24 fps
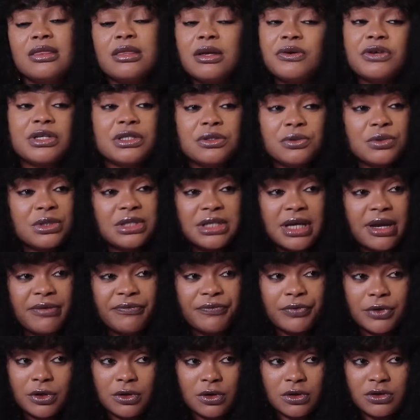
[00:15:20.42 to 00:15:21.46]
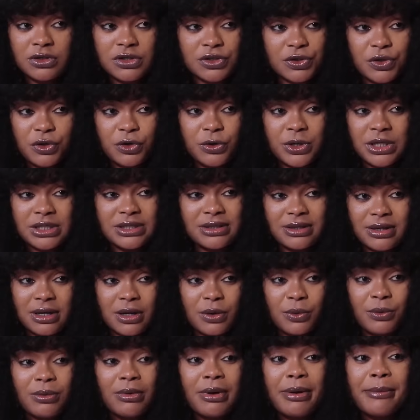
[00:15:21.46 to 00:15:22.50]
There is no time for long stories
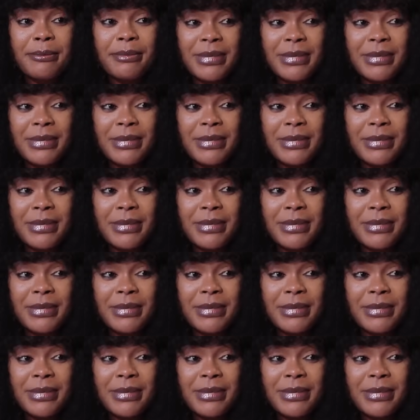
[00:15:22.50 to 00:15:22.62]
now.